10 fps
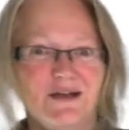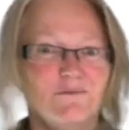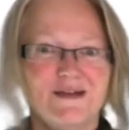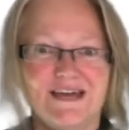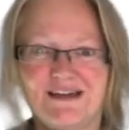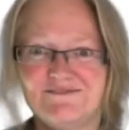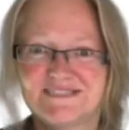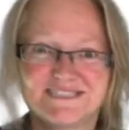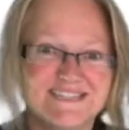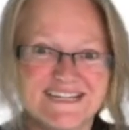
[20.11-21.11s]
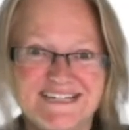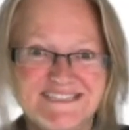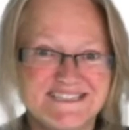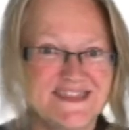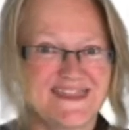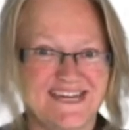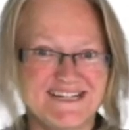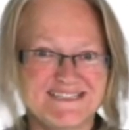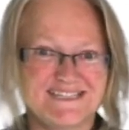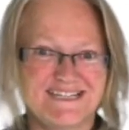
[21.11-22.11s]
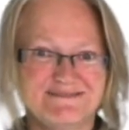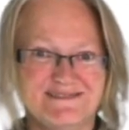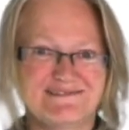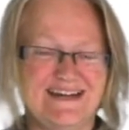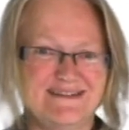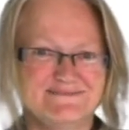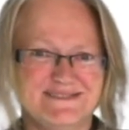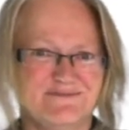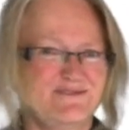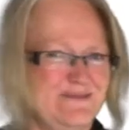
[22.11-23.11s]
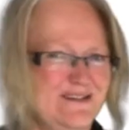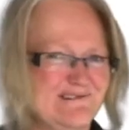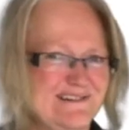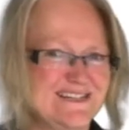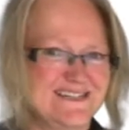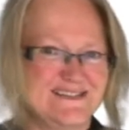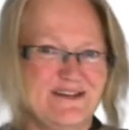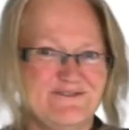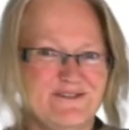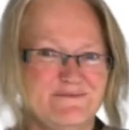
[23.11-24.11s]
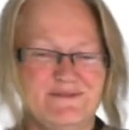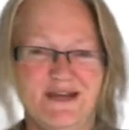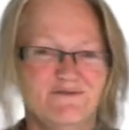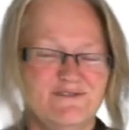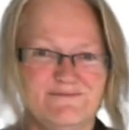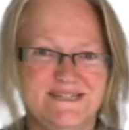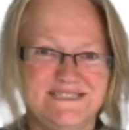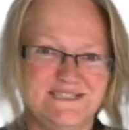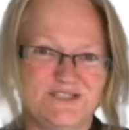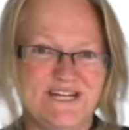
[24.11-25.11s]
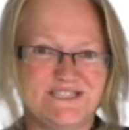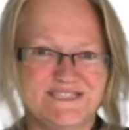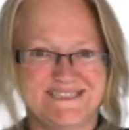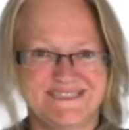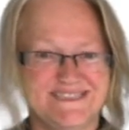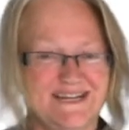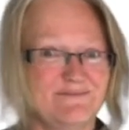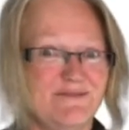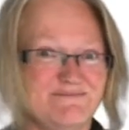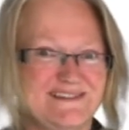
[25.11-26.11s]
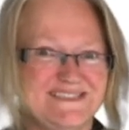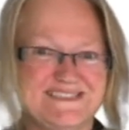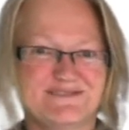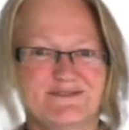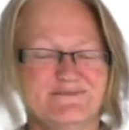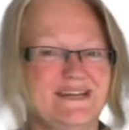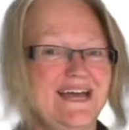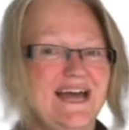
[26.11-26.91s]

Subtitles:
We have studied synthetic seismograms. We've been critical of them. We've made suggestions and we've brainstormed.